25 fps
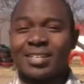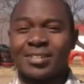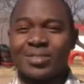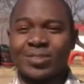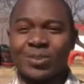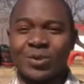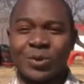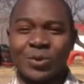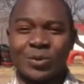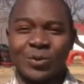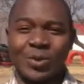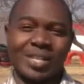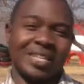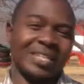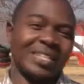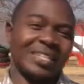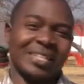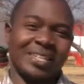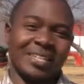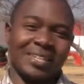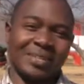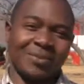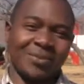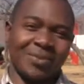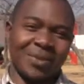So
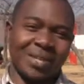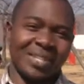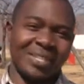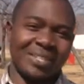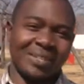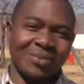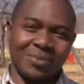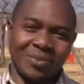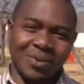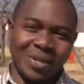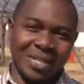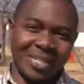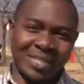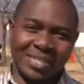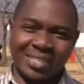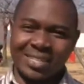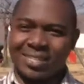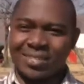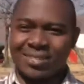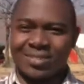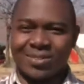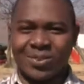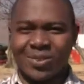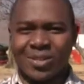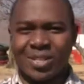when
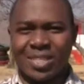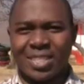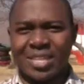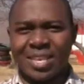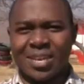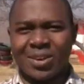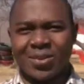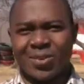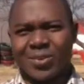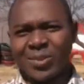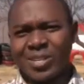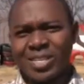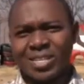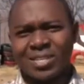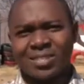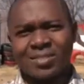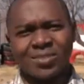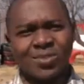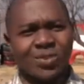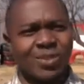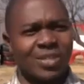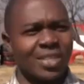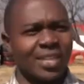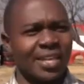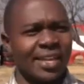she's not there or
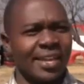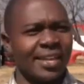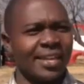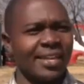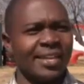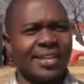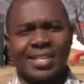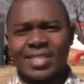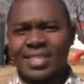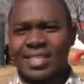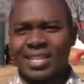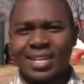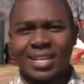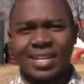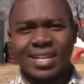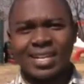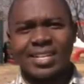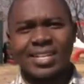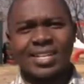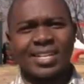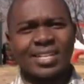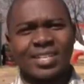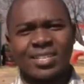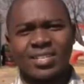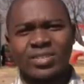he's not there, the
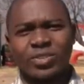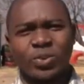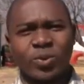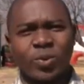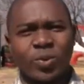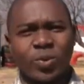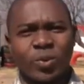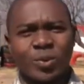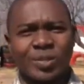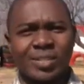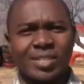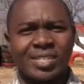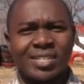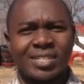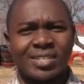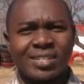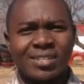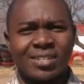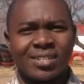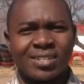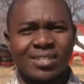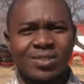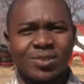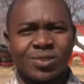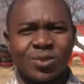clinic is closed.
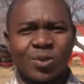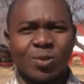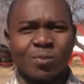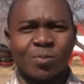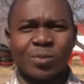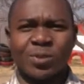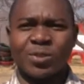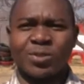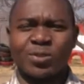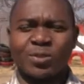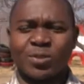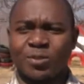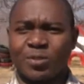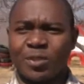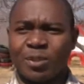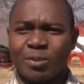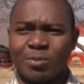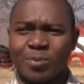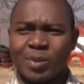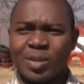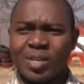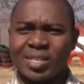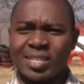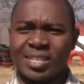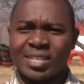So most of the
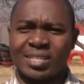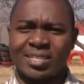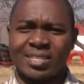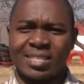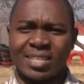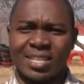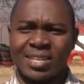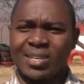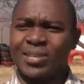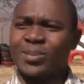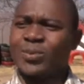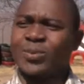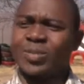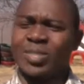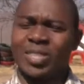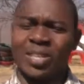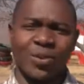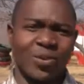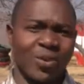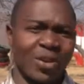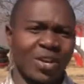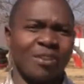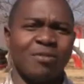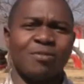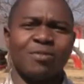patients, they
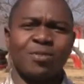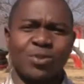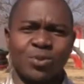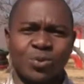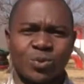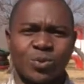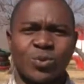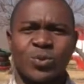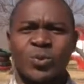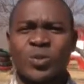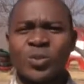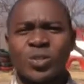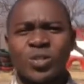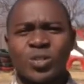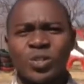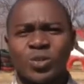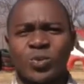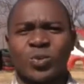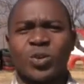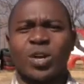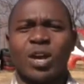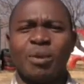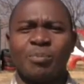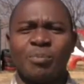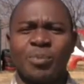will have to
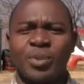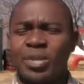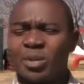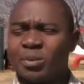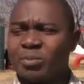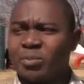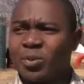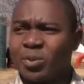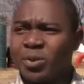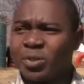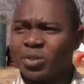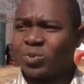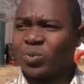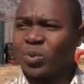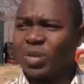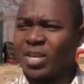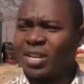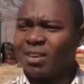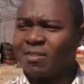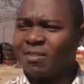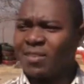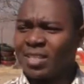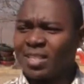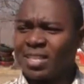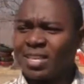come here, because
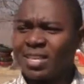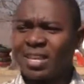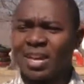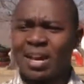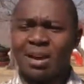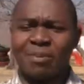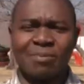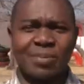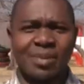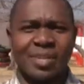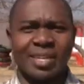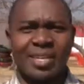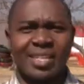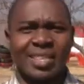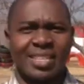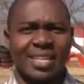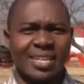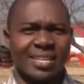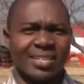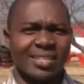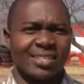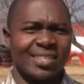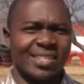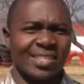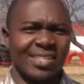whenever they come here,
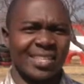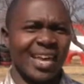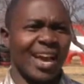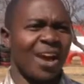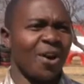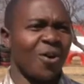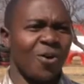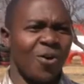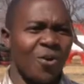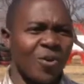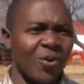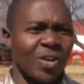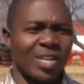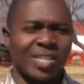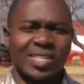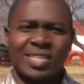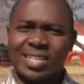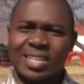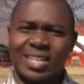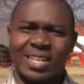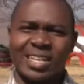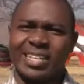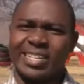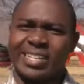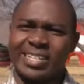they are
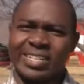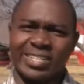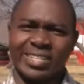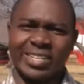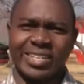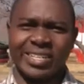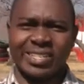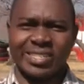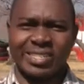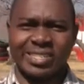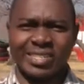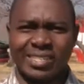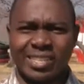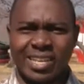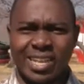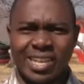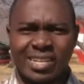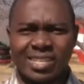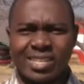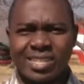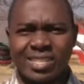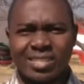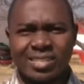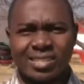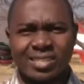always clinicians
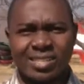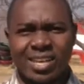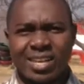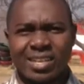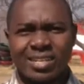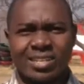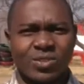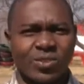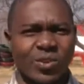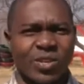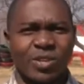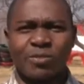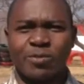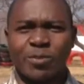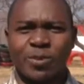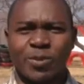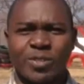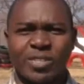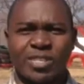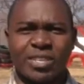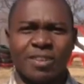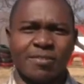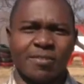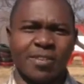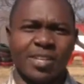at this site,
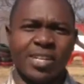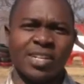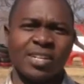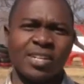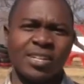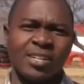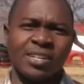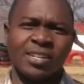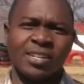24/7.